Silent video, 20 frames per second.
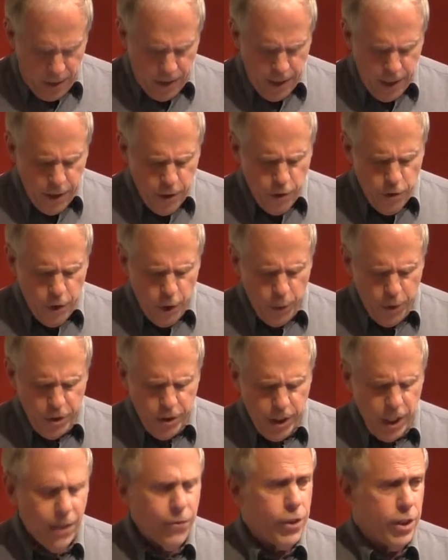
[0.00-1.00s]
The other, though, is
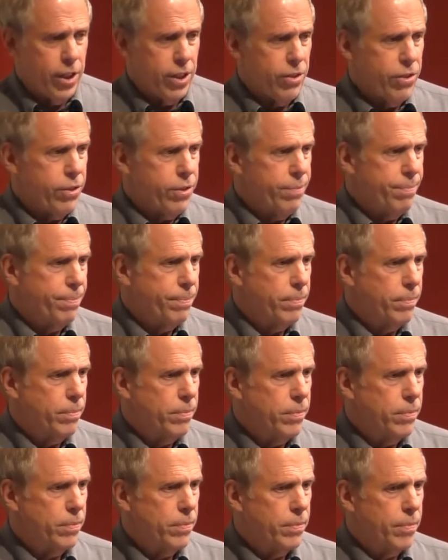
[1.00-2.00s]
governance.
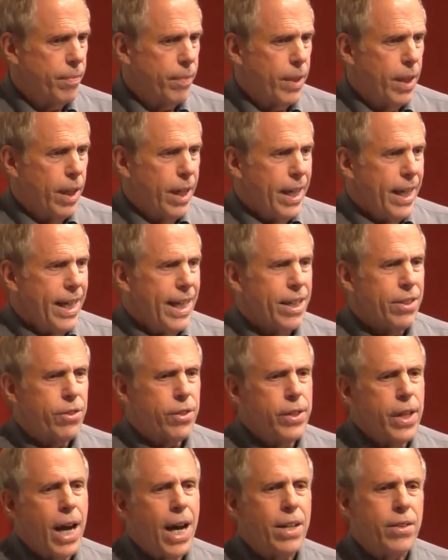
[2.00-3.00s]

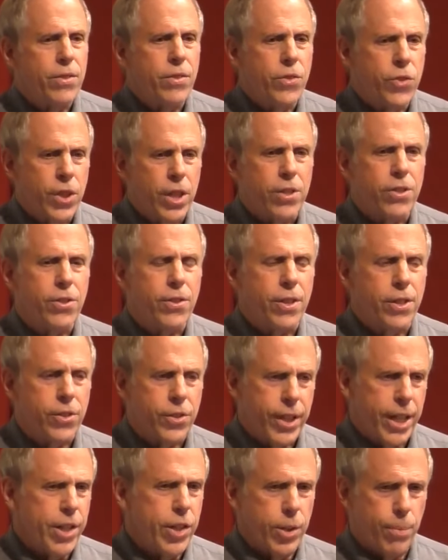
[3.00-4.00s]
It's not just the
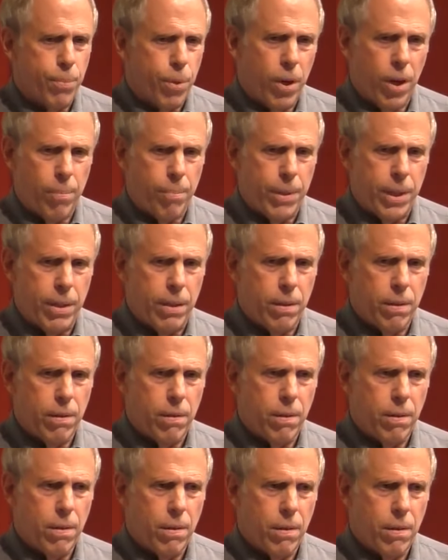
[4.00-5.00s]
State Department
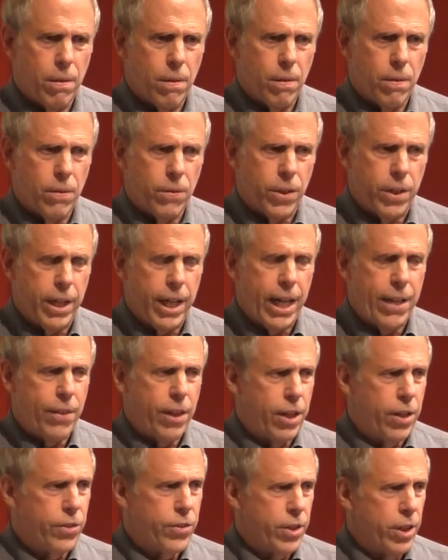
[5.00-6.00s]
today
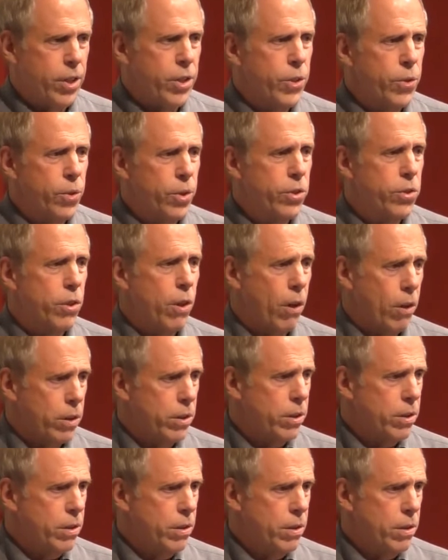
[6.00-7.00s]
that is under
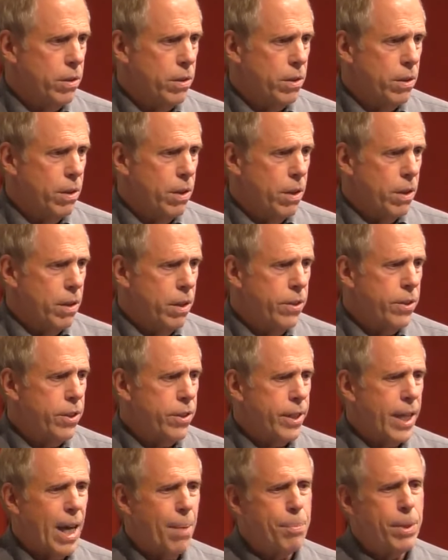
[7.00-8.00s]
assault. This
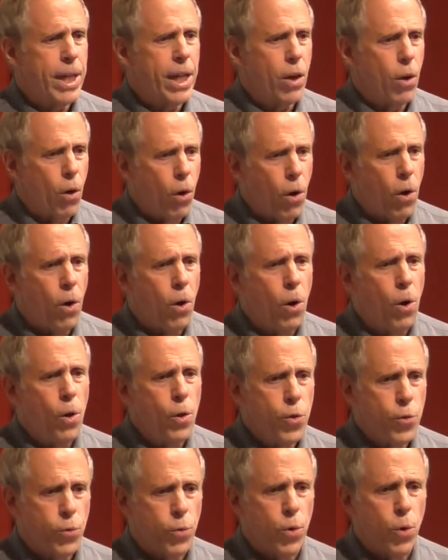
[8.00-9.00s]
is happening all
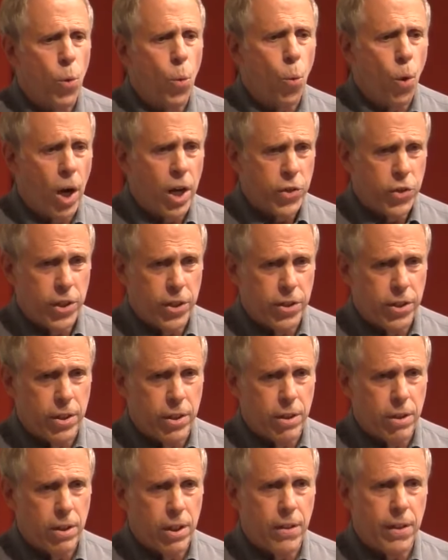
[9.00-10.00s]
through
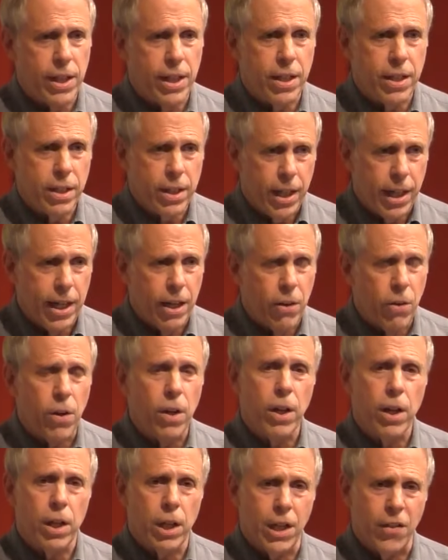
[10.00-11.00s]
Washington, in the
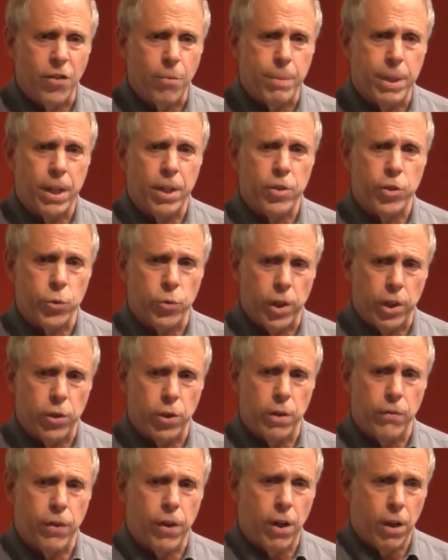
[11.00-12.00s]
entire governmental
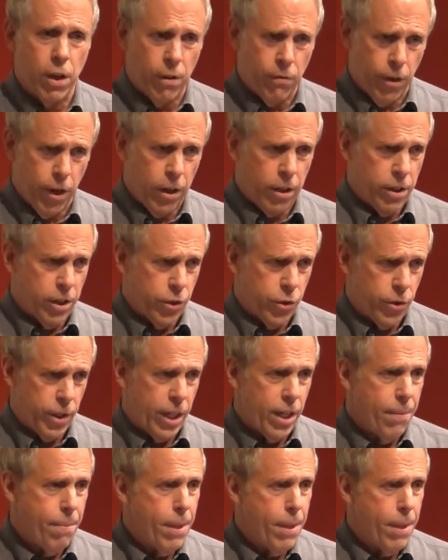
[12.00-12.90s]
structure of our country.